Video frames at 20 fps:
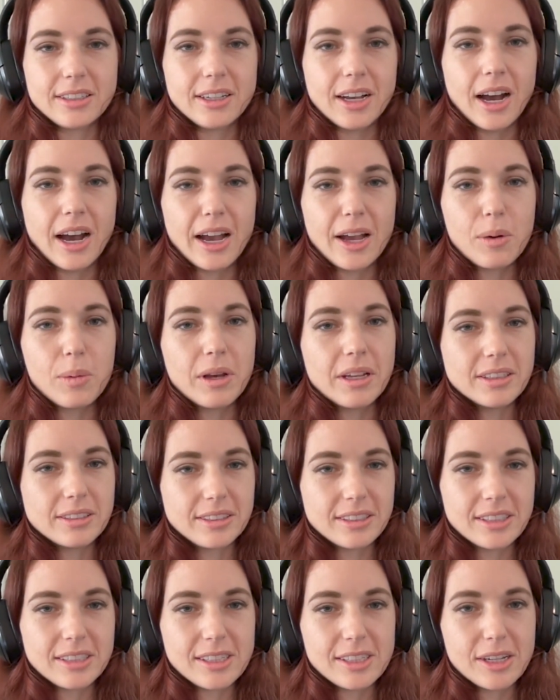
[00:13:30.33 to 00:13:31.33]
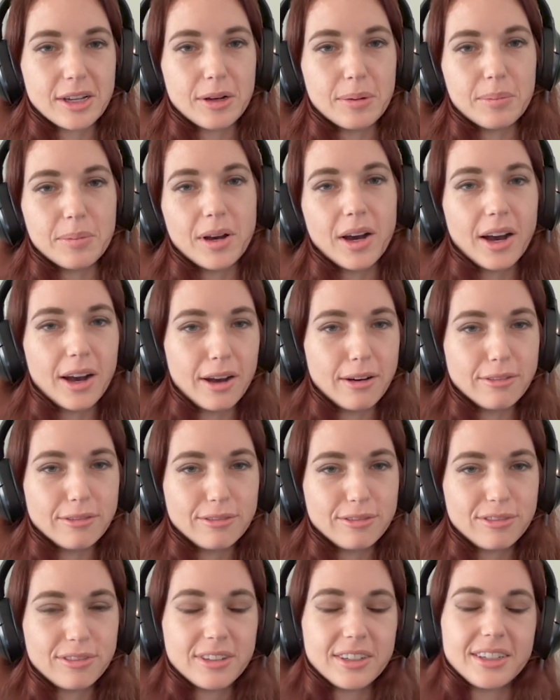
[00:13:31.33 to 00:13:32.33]
highway system
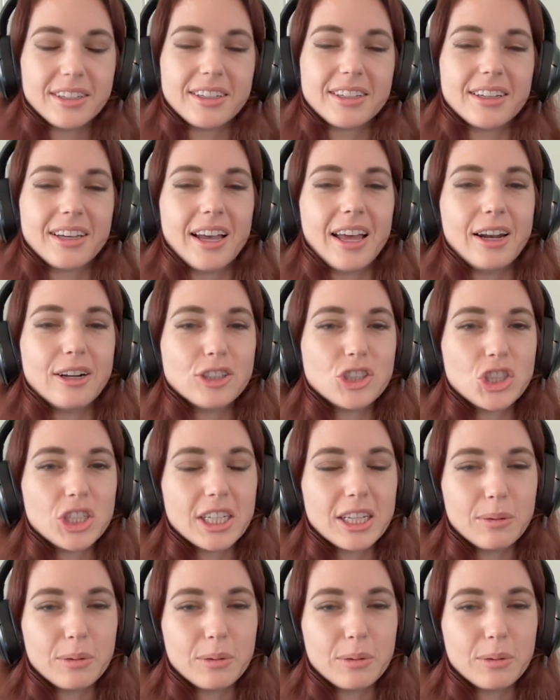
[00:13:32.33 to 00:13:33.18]
of energy,